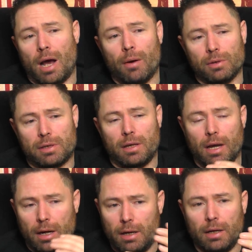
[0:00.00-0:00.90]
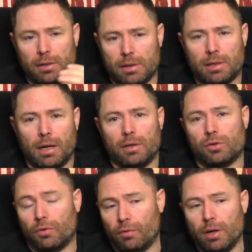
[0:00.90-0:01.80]
I would say the editing is a tie,
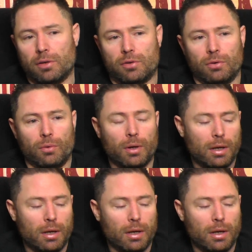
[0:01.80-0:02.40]
so 3-2.